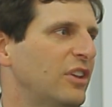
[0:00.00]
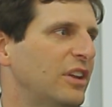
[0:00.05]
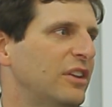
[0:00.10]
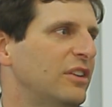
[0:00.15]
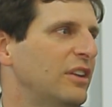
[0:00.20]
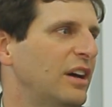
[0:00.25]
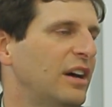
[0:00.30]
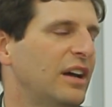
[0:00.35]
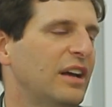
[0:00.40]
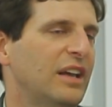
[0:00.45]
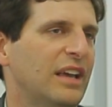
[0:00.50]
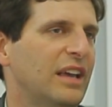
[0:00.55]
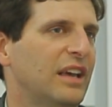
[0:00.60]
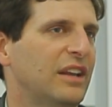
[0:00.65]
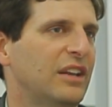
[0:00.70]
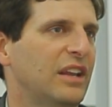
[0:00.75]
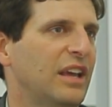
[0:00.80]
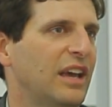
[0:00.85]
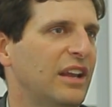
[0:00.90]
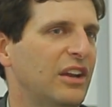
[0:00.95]

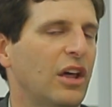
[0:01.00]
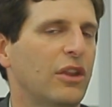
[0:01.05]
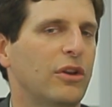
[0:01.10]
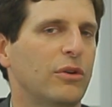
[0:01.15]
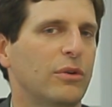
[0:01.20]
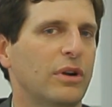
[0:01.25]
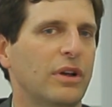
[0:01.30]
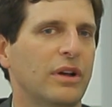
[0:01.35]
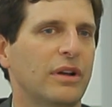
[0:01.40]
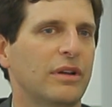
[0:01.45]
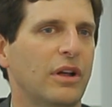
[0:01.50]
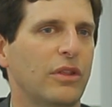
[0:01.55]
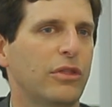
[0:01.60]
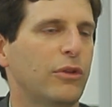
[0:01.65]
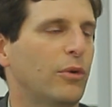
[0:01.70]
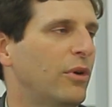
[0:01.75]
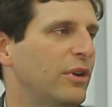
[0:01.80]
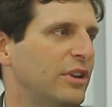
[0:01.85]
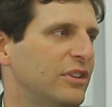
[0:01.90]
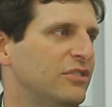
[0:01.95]
and other
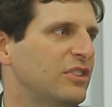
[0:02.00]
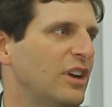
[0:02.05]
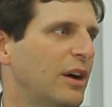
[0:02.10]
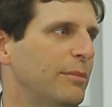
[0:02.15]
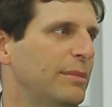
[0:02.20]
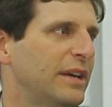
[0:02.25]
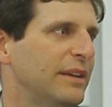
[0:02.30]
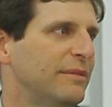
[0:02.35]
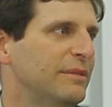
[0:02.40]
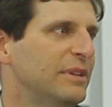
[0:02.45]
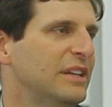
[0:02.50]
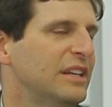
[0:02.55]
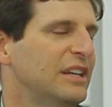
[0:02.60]
authorities come in.